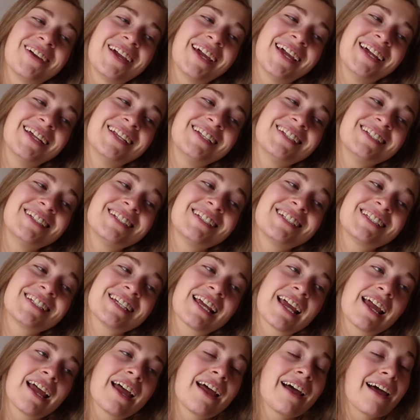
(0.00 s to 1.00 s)
And
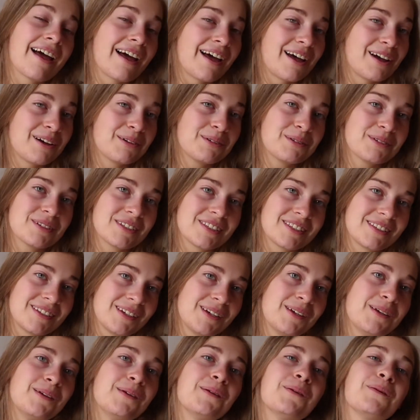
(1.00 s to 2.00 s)
I will
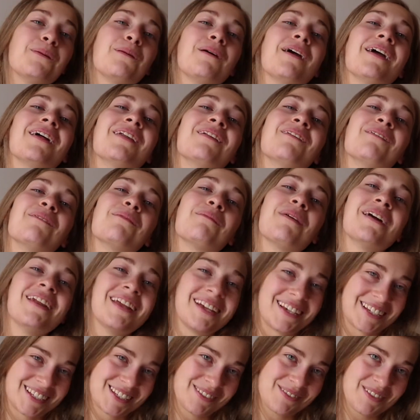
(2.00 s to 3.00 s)
see you in my
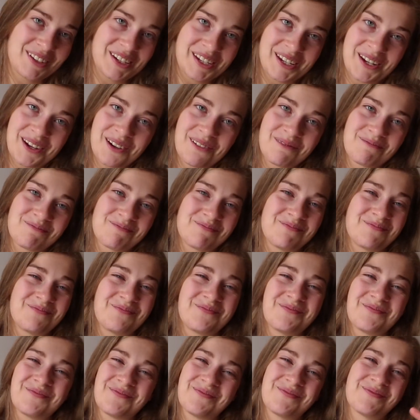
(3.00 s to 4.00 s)
next video.
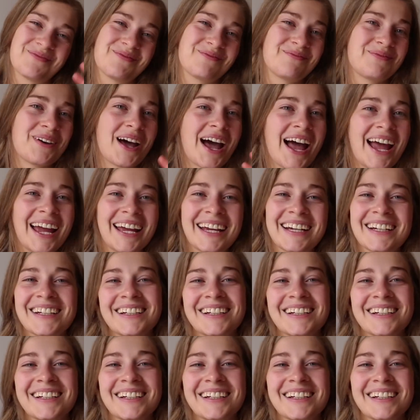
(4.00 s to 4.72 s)
Bye.